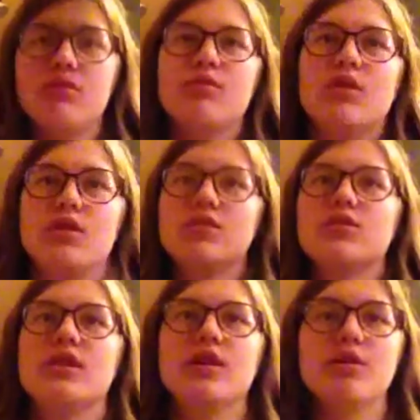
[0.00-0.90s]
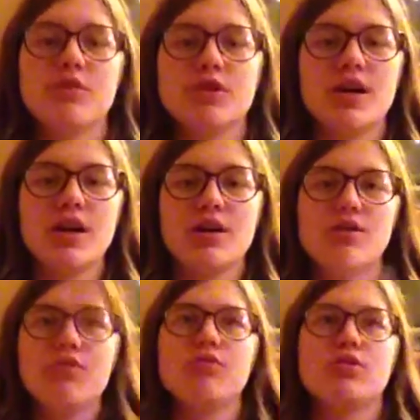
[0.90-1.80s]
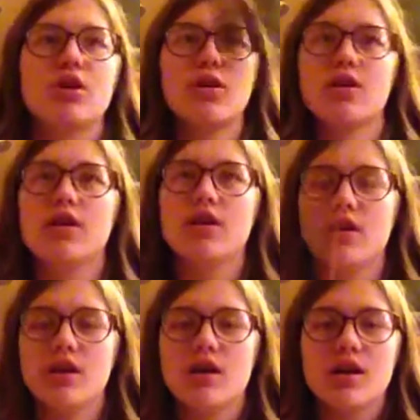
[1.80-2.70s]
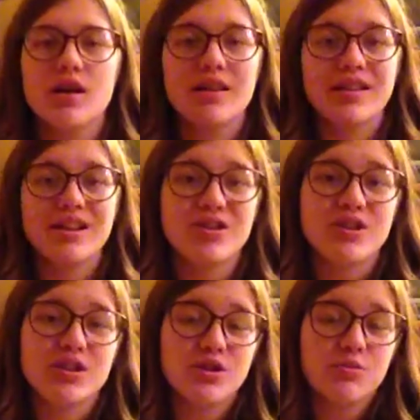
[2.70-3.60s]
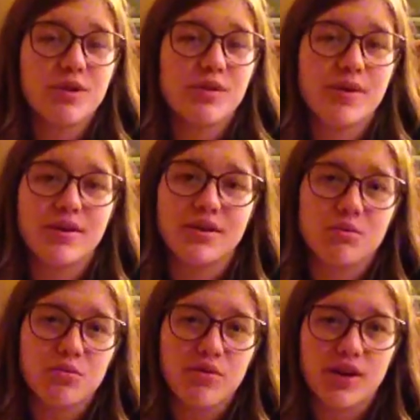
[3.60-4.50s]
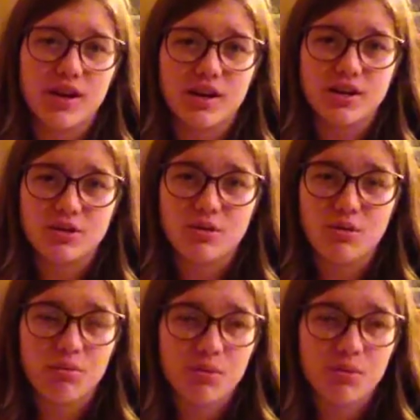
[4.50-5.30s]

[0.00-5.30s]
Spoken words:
alternating which hand you start on, then you can do pretty well. You can move on to 3